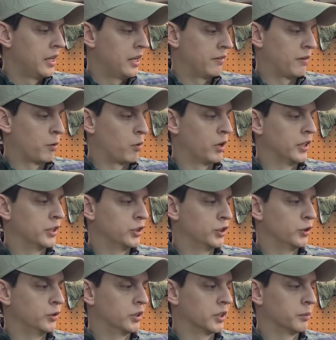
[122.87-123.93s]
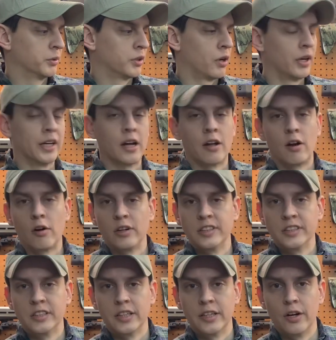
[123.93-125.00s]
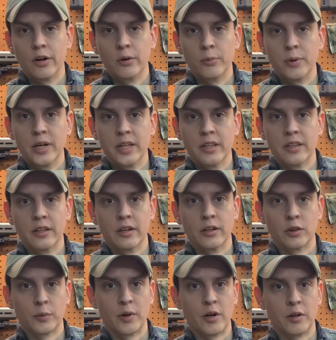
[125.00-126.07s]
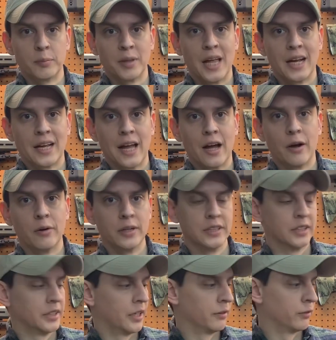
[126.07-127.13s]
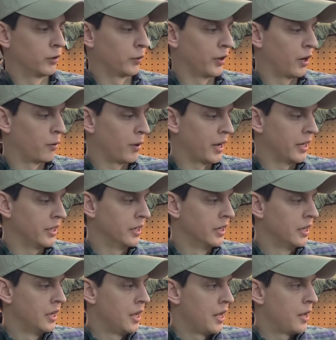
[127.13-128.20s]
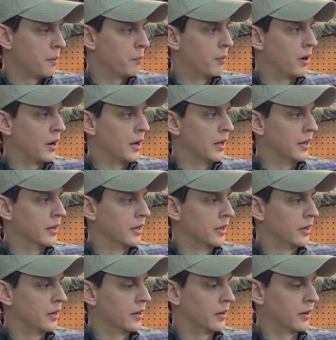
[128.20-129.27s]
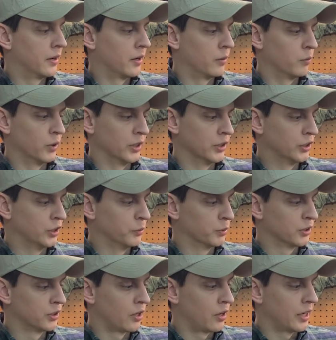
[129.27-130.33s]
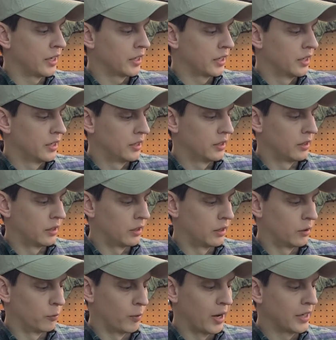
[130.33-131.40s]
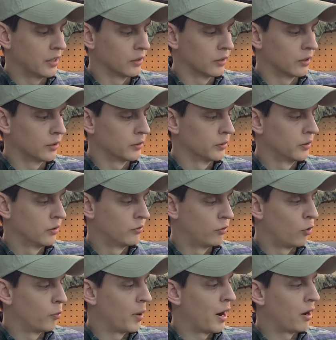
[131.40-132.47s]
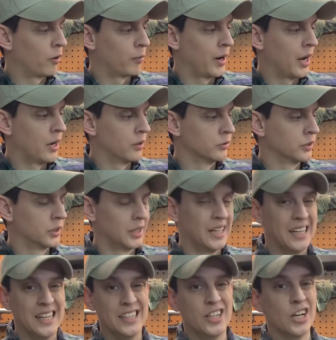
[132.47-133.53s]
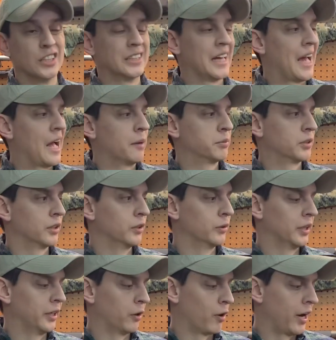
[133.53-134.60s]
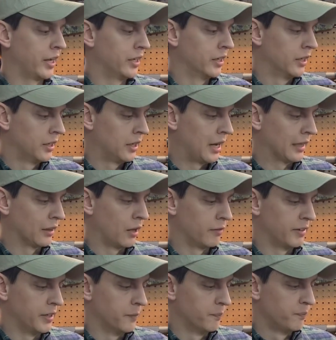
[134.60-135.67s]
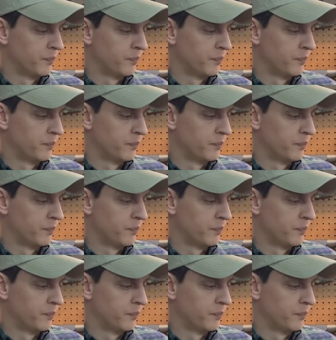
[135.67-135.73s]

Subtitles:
If I wanted to shoot subsonic, I'd honestly go with 300 blackout instead of 308. But with the supersonic regular full power rounds, it does absolutely great. I love it.